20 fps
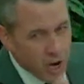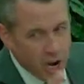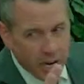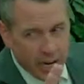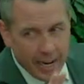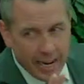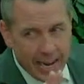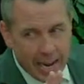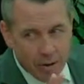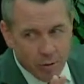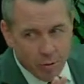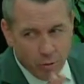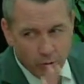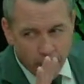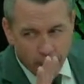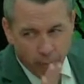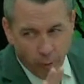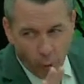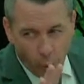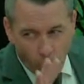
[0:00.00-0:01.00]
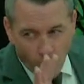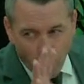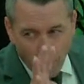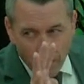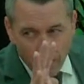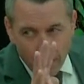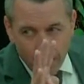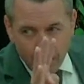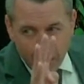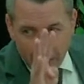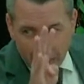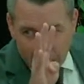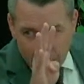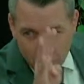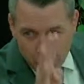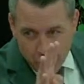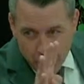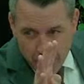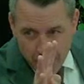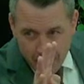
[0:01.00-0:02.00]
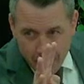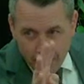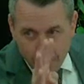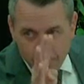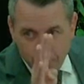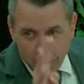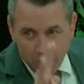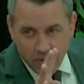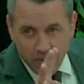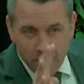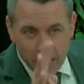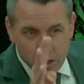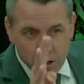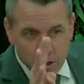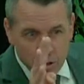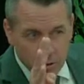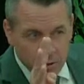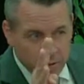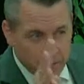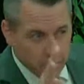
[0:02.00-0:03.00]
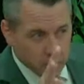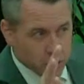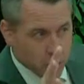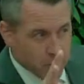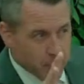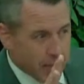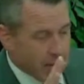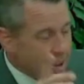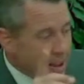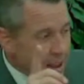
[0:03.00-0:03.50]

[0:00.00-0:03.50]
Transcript: and Andrew, four legit professional fishermen,